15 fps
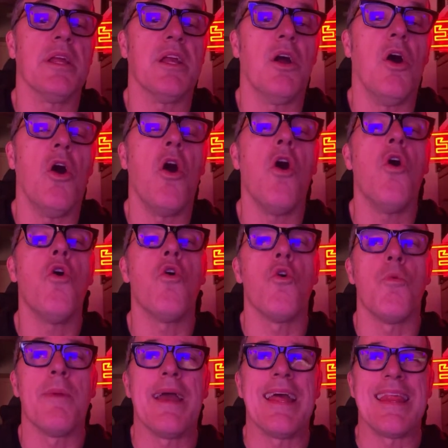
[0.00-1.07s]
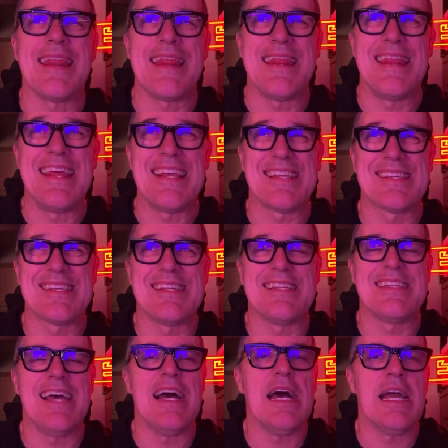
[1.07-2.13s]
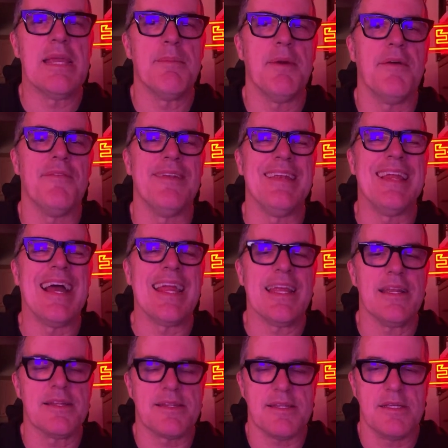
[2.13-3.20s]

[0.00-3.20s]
home at this time of night.